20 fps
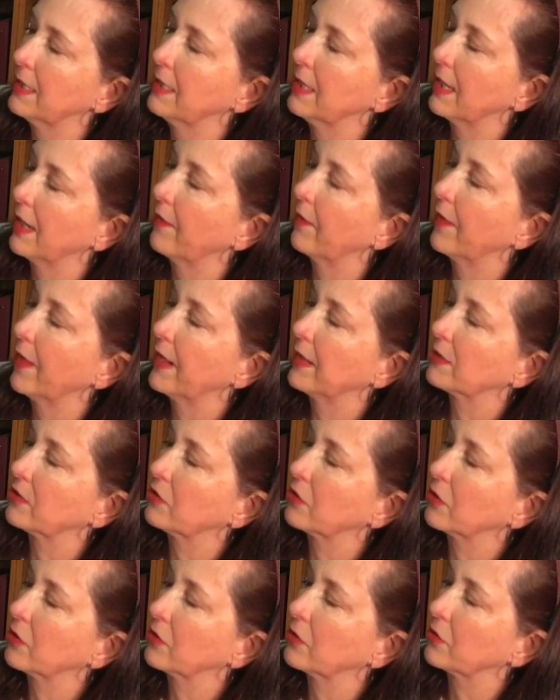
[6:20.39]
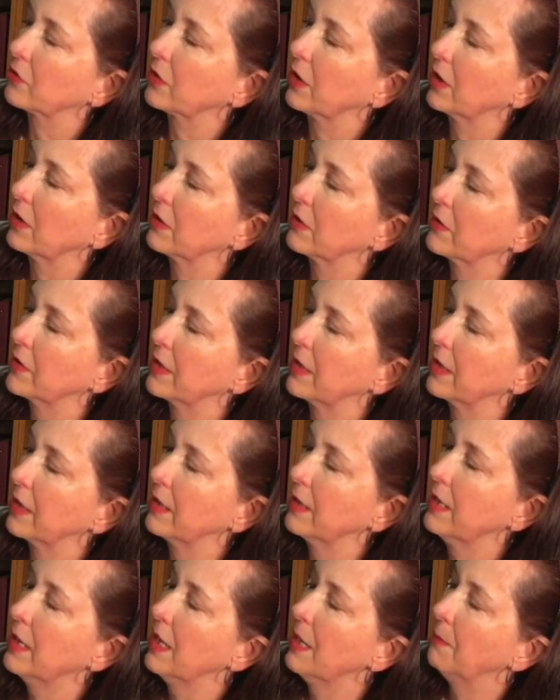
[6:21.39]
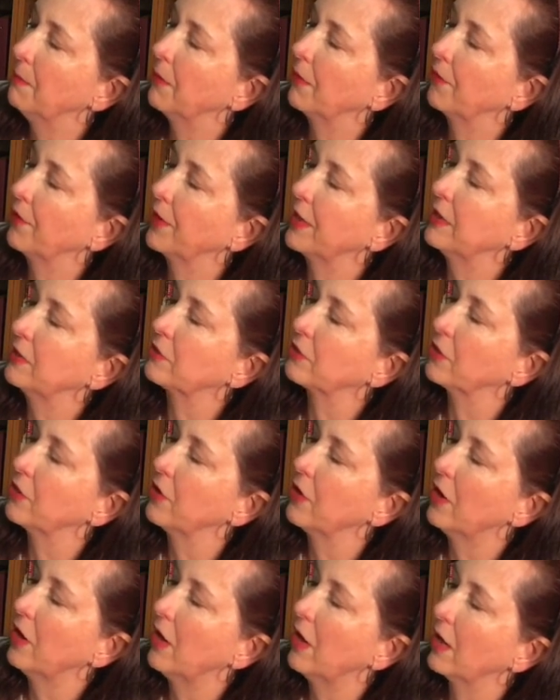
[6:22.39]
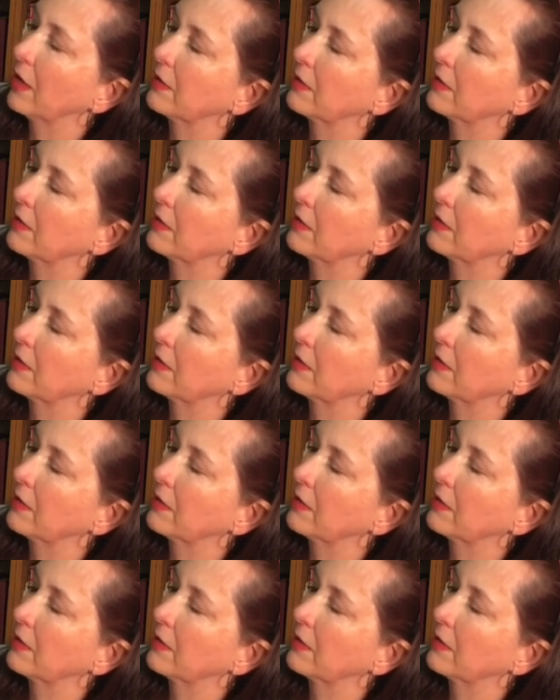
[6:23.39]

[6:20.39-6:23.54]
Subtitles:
and that circle's colored in, but these are not.